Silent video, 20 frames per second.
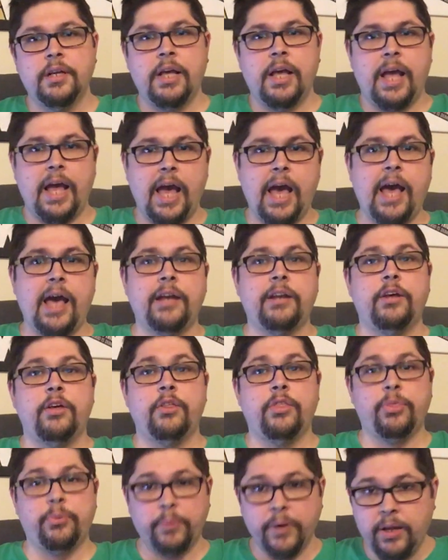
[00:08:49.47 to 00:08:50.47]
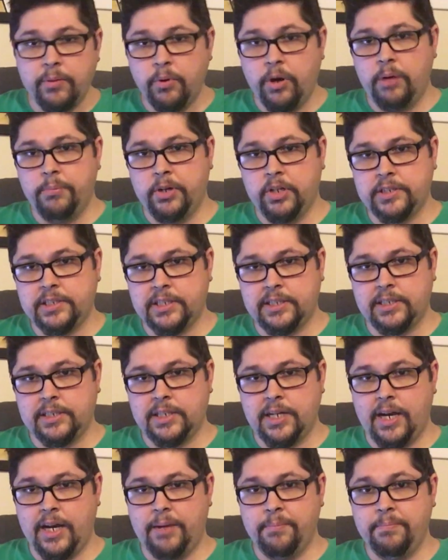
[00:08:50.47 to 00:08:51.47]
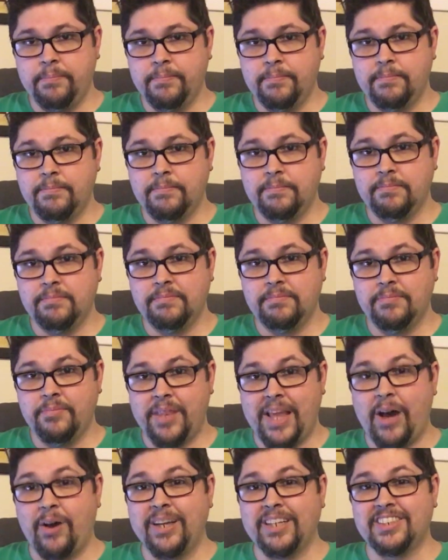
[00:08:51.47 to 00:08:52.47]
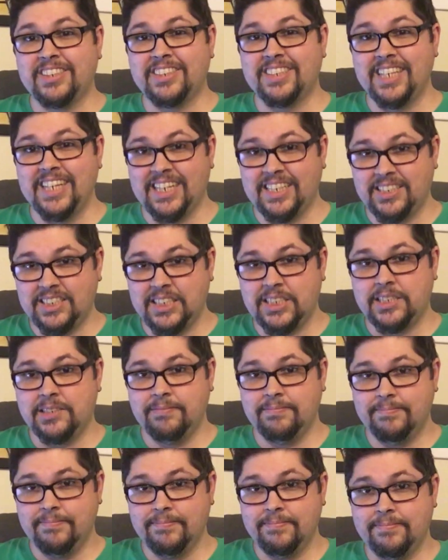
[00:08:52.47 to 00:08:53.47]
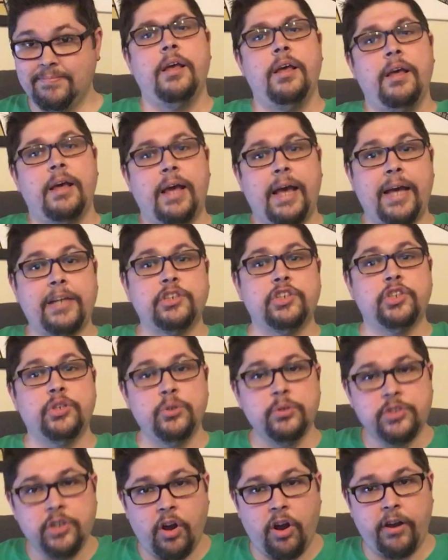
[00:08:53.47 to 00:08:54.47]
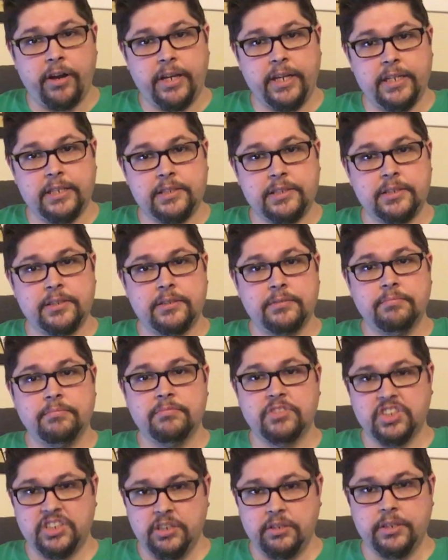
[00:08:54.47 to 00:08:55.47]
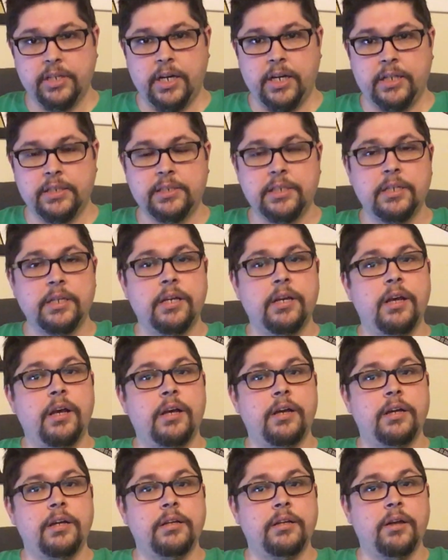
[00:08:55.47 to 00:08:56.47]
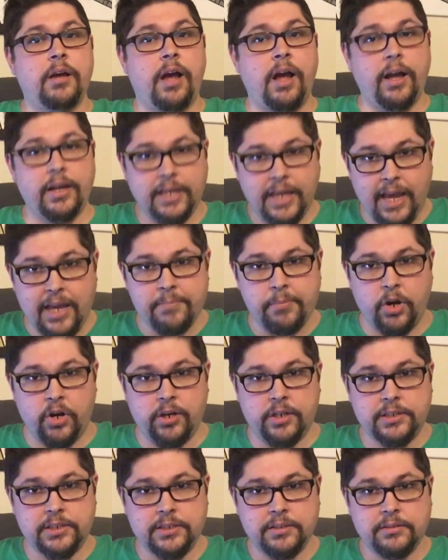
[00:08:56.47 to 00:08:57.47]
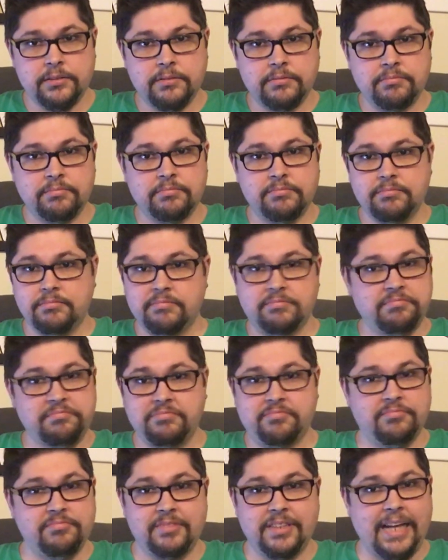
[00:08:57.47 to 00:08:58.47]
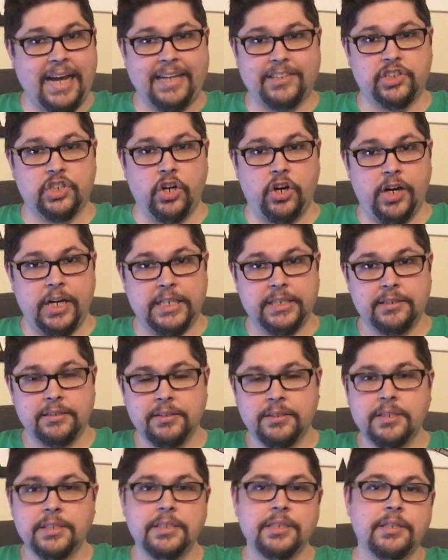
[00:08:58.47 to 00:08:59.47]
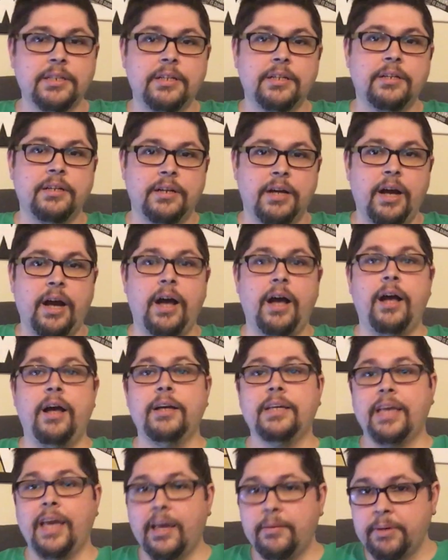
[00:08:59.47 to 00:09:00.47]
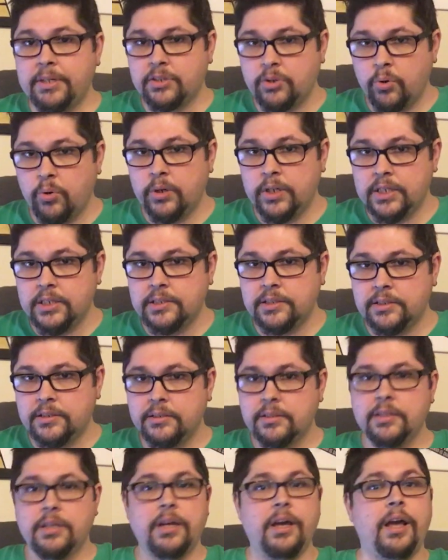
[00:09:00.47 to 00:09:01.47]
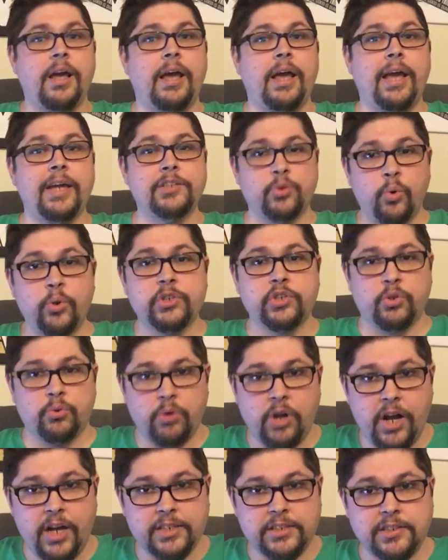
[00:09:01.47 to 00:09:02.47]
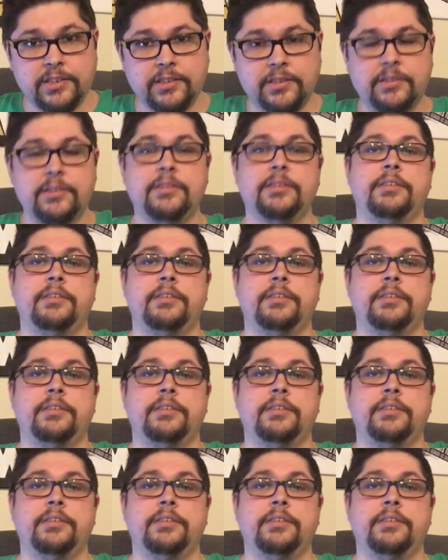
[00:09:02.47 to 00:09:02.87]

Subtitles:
had 3 Walmarts at the time, now has 6, had 2 Targets, still does, a Kmart, that's gone, a KB Toys, a Toys R Us,